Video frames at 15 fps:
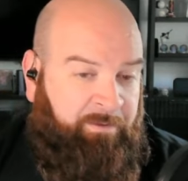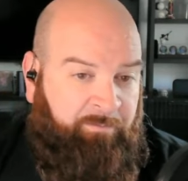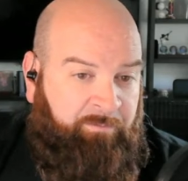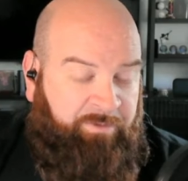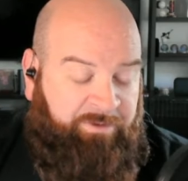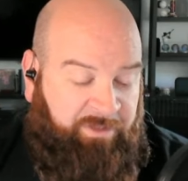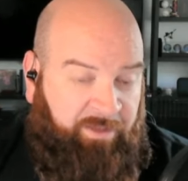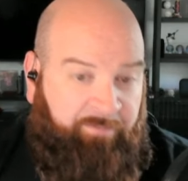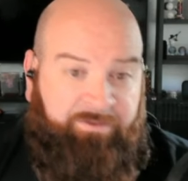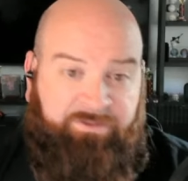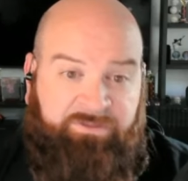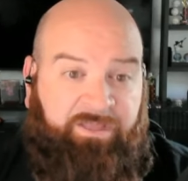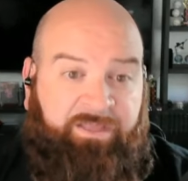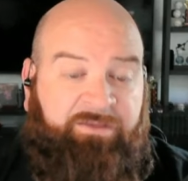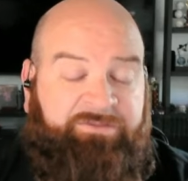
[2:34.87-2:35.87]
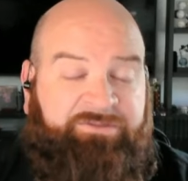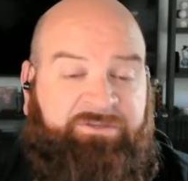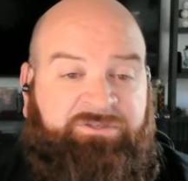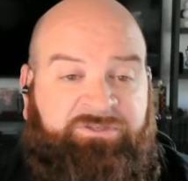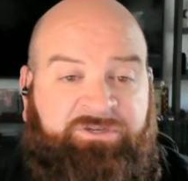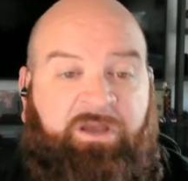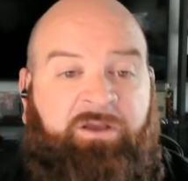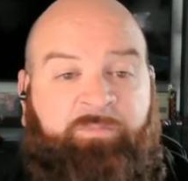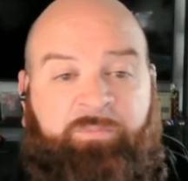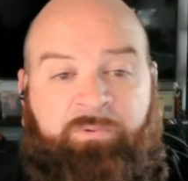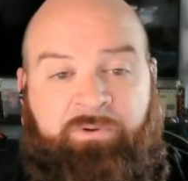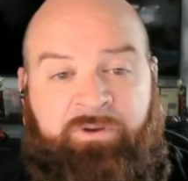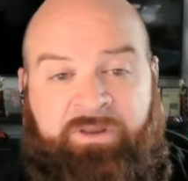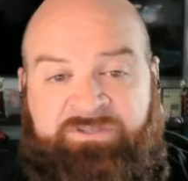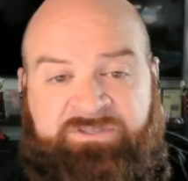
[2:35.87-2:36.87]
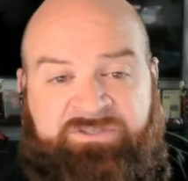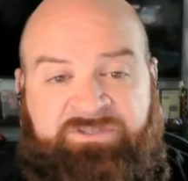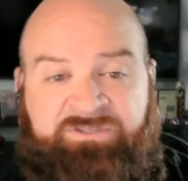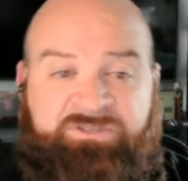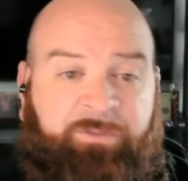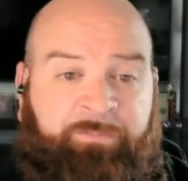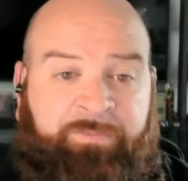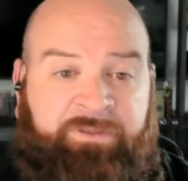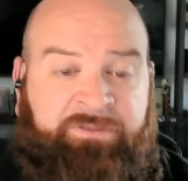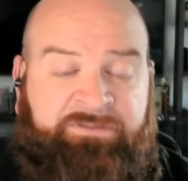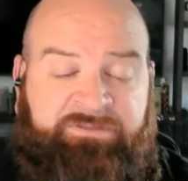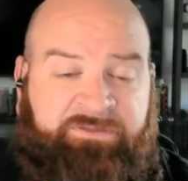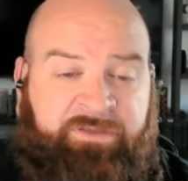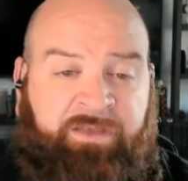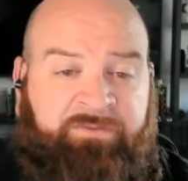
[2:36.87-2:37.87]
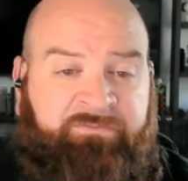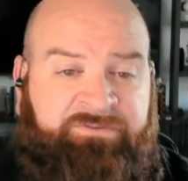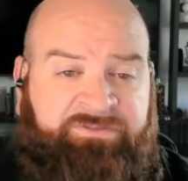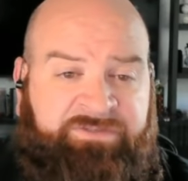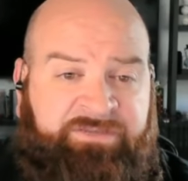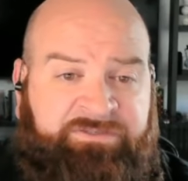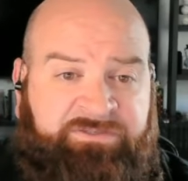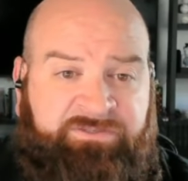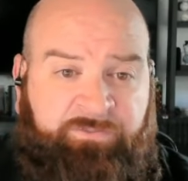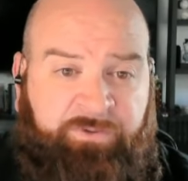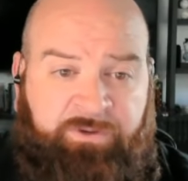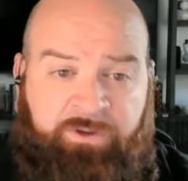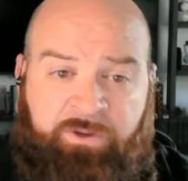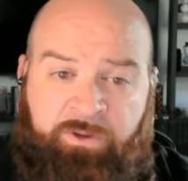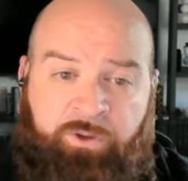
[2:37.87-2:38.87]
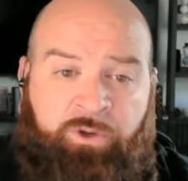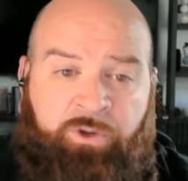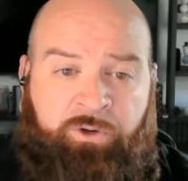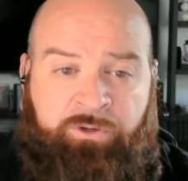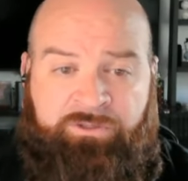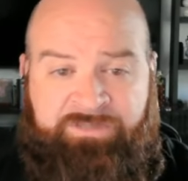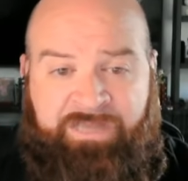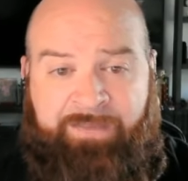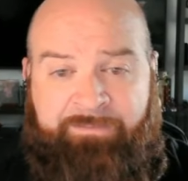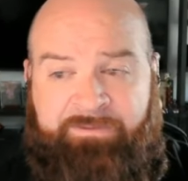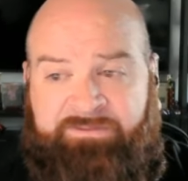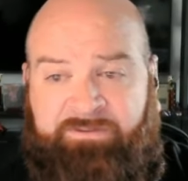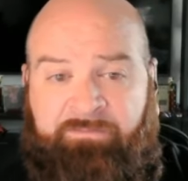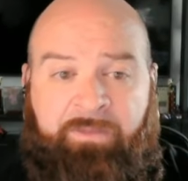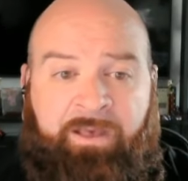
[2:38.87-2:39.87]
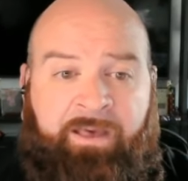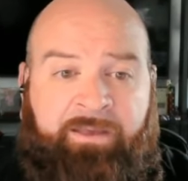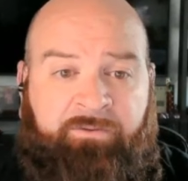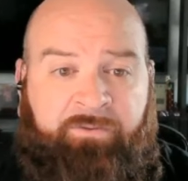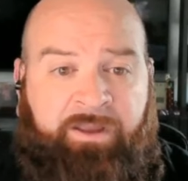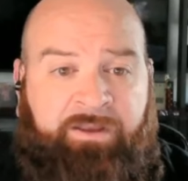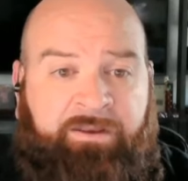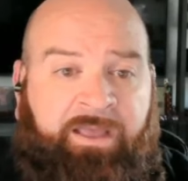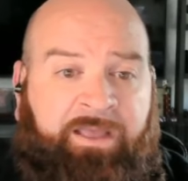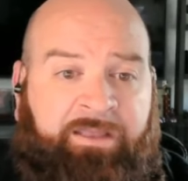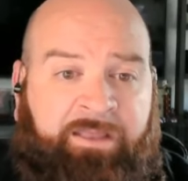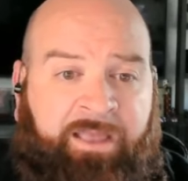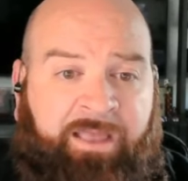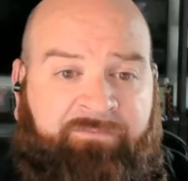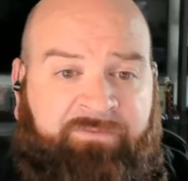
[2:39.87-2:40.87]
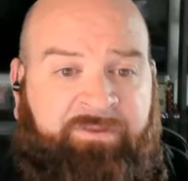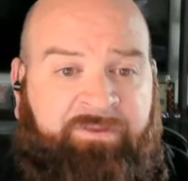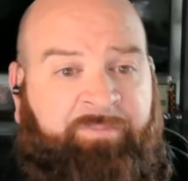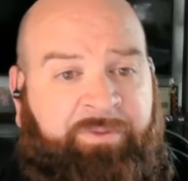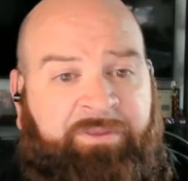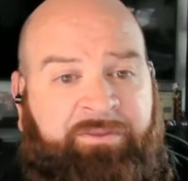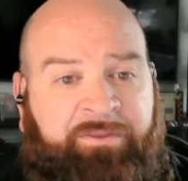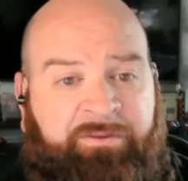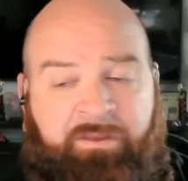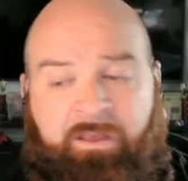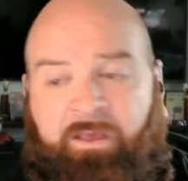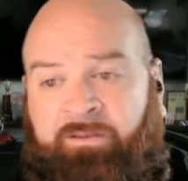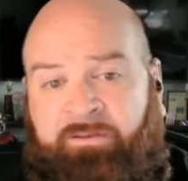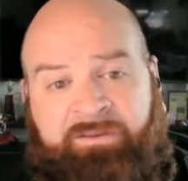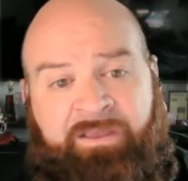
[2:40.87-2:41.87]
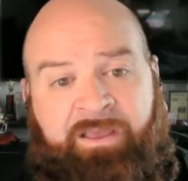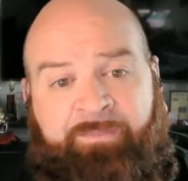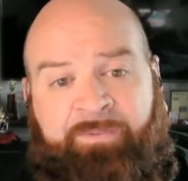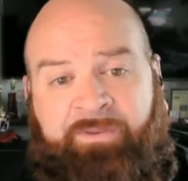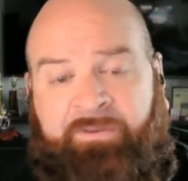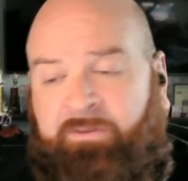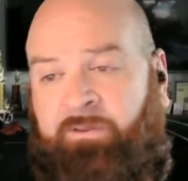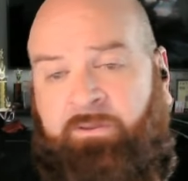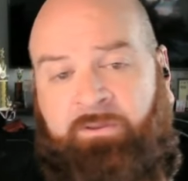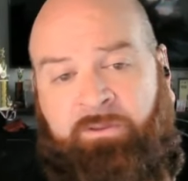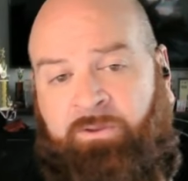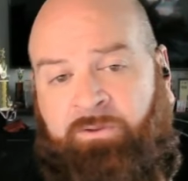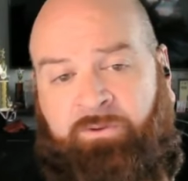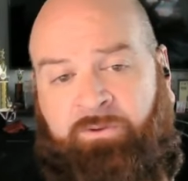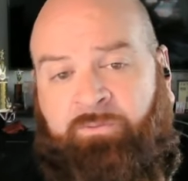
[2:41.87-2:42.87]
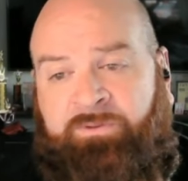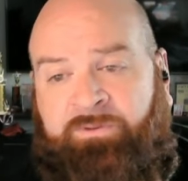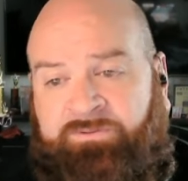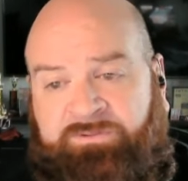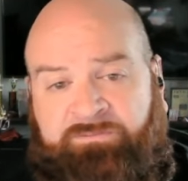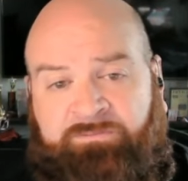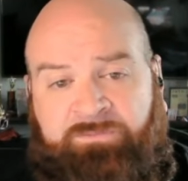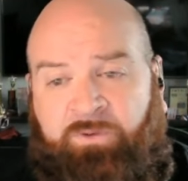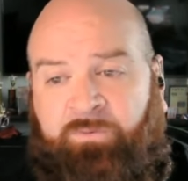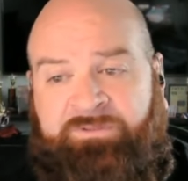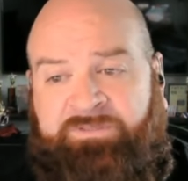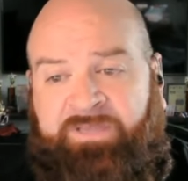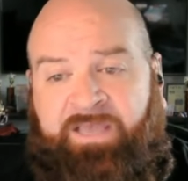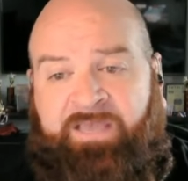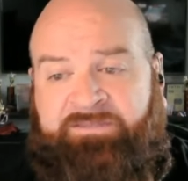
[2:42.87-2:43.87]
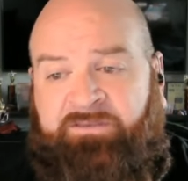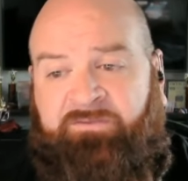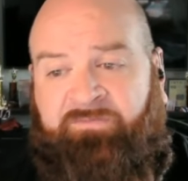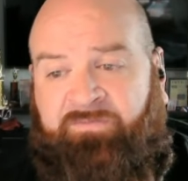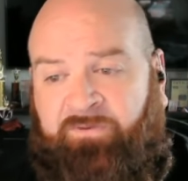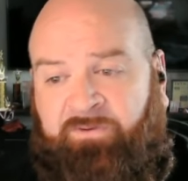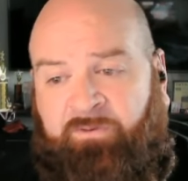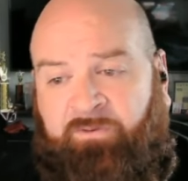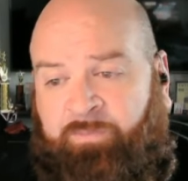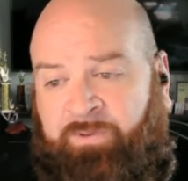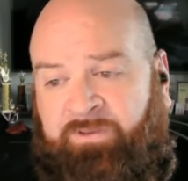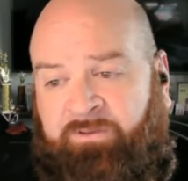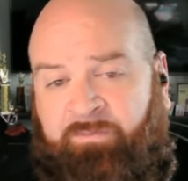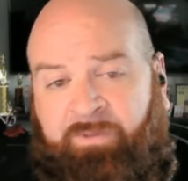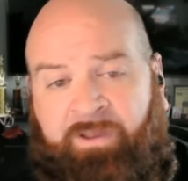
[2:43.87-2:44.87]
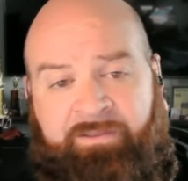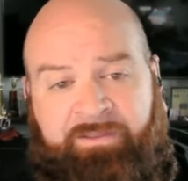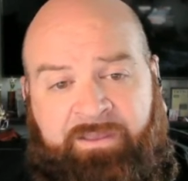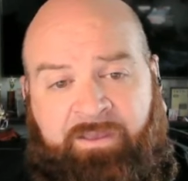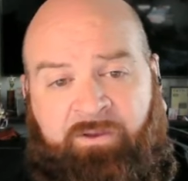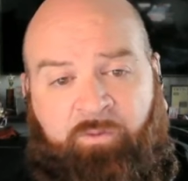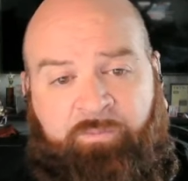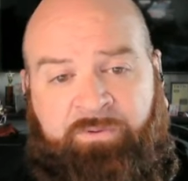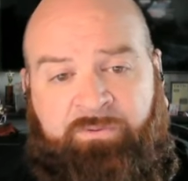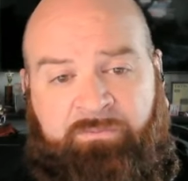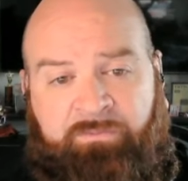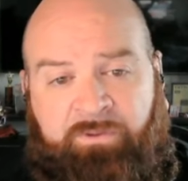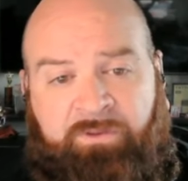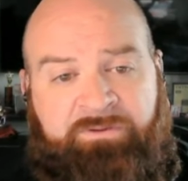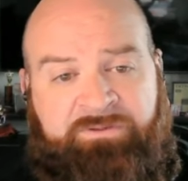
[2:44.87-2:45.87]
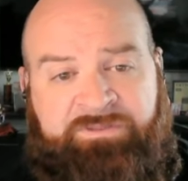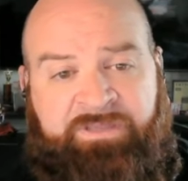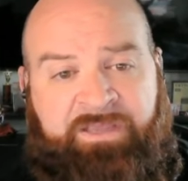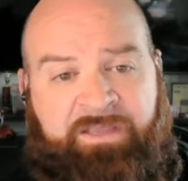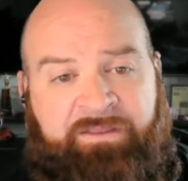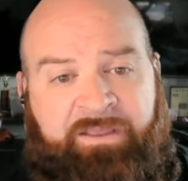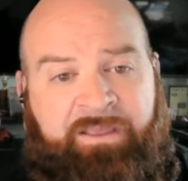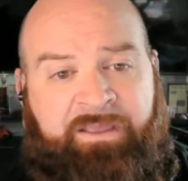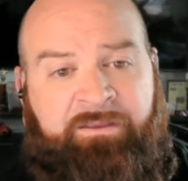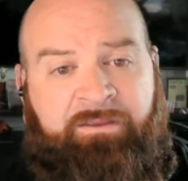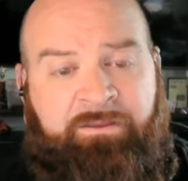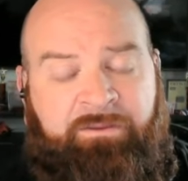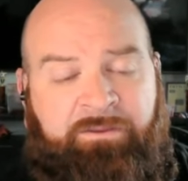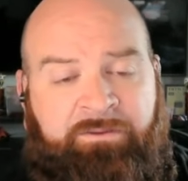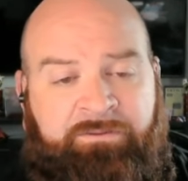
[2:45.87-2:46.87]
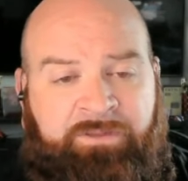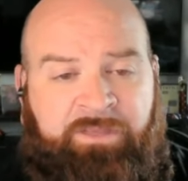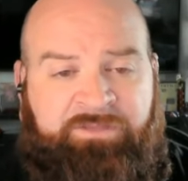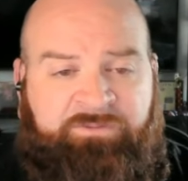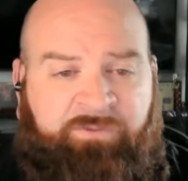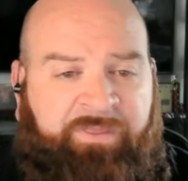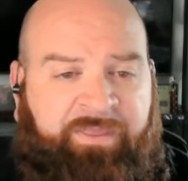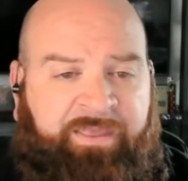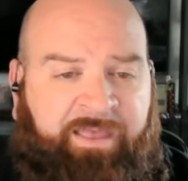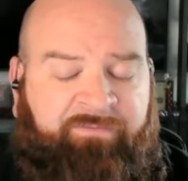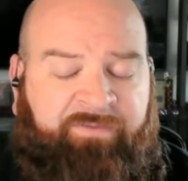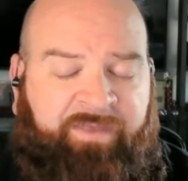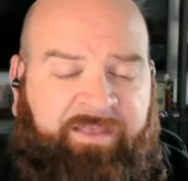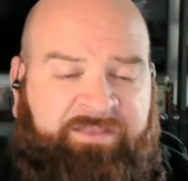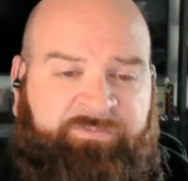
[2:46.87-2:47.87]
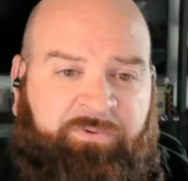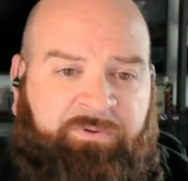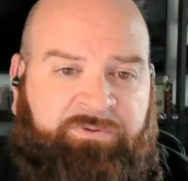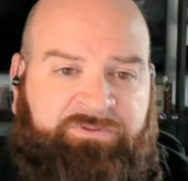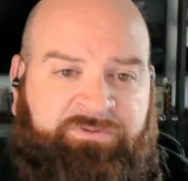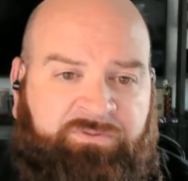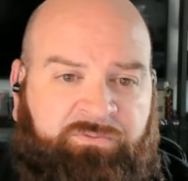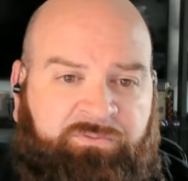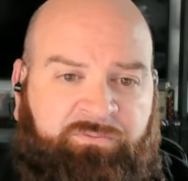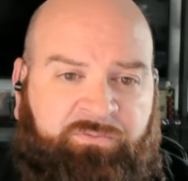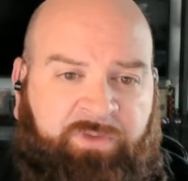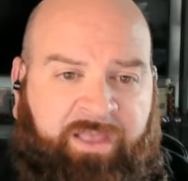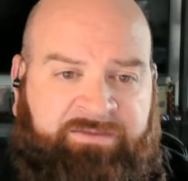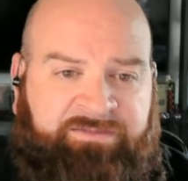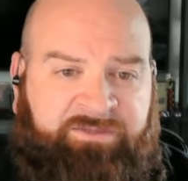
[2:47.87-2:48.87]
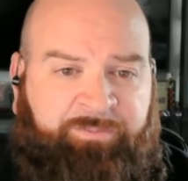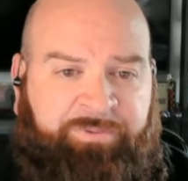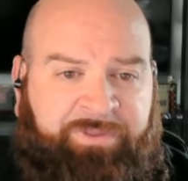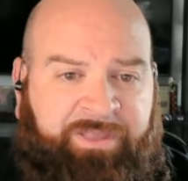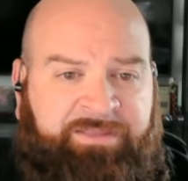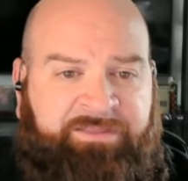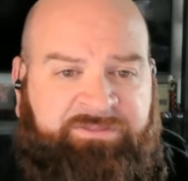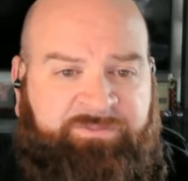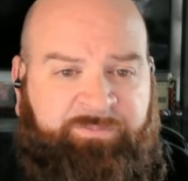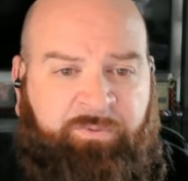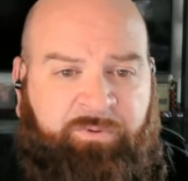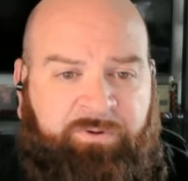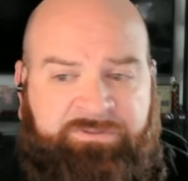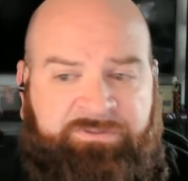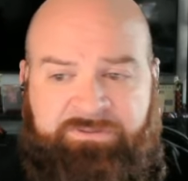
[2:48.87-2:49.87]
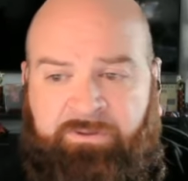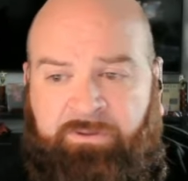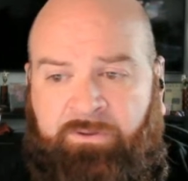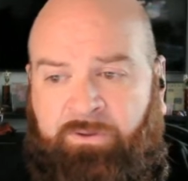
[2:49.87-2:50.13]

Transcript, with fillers: becoming nails on chalkboard as she's jumping into conversations when her job is to moderate, not have an opinion on a topic. No one's no one's asking for your opinion, Molly. I hope you understand that. That's why they have experts who actually play these sports